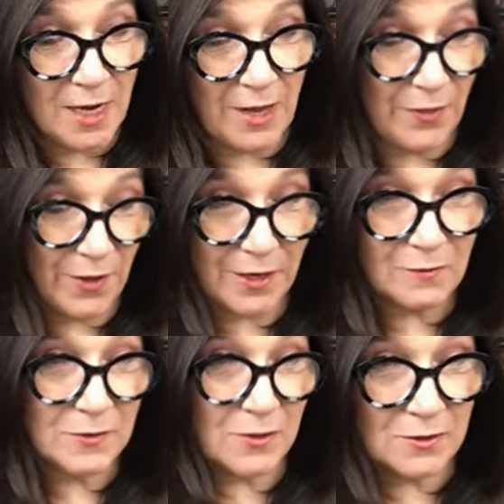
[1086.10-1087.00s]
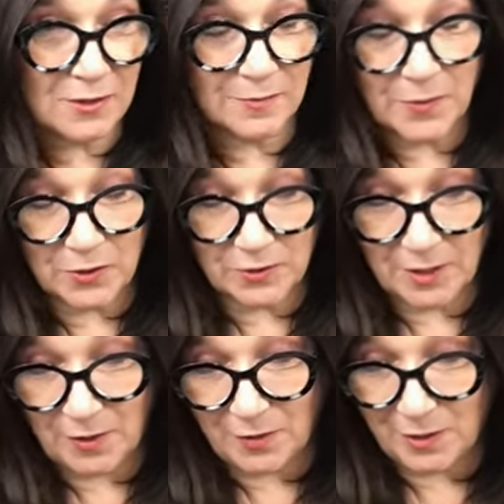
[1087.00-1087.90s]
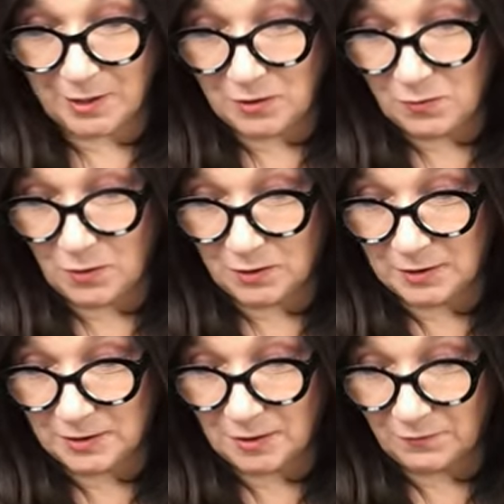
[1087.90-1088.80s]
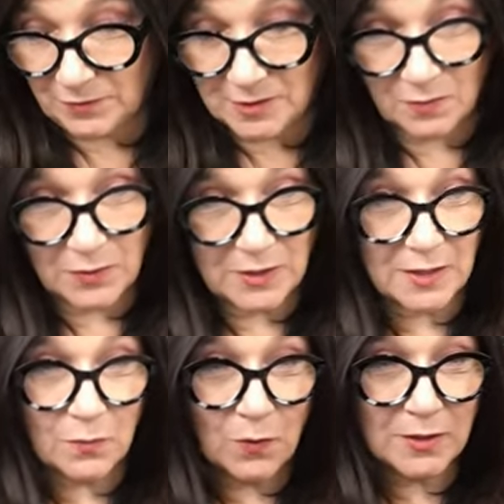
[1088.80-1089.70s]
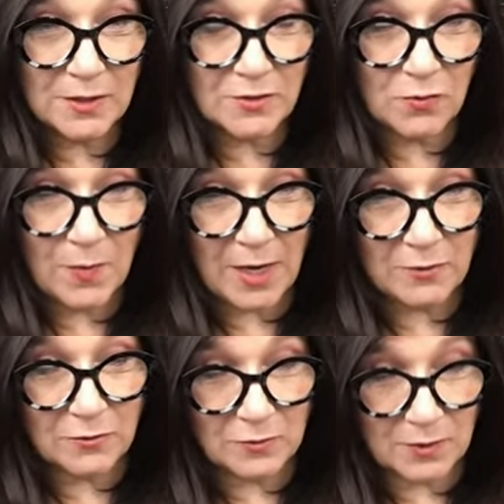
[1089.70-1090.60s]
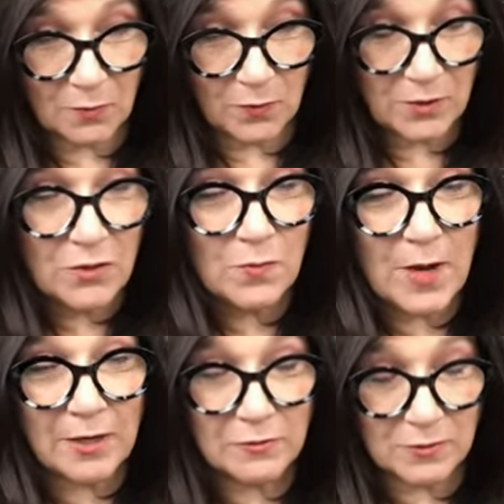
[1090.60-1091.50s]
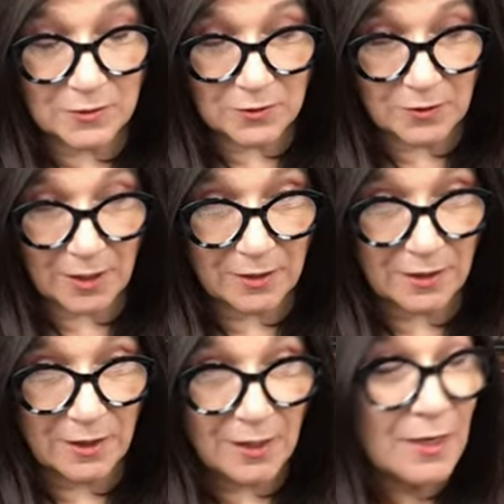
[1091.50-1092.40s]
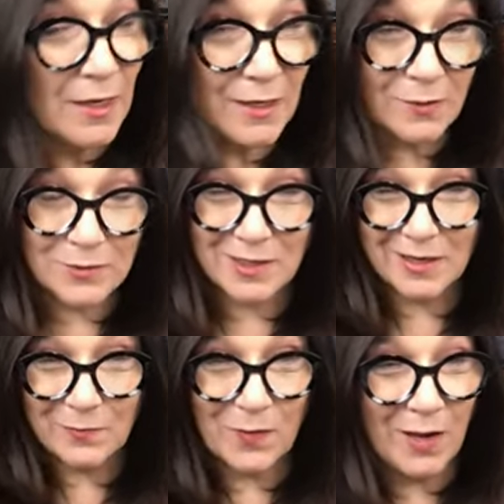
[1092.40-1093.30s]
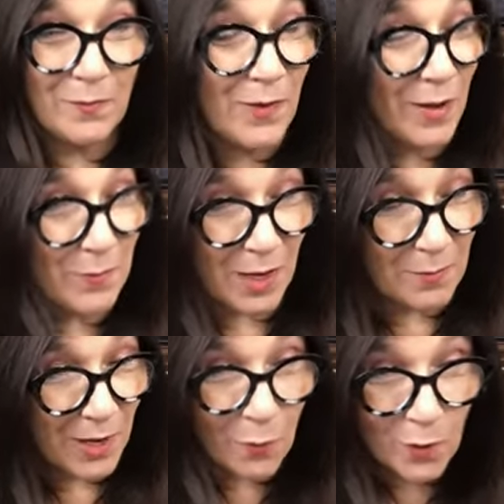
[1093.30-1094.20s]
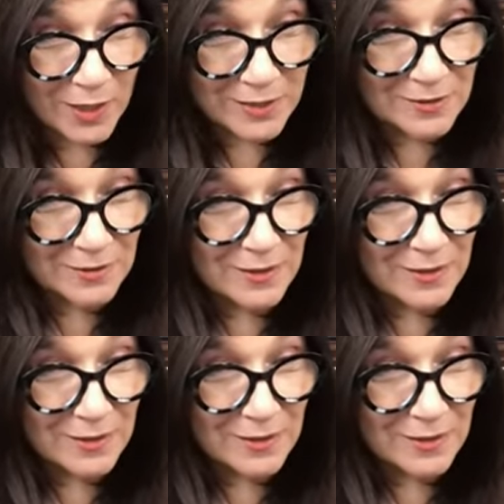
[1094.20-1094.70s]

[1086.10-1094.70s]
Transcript: I thought I was all smart and I thought I knew all this stuff. And somebody said, "What does your macros? What do your macros look like?" And I was like, "My my my, my what?"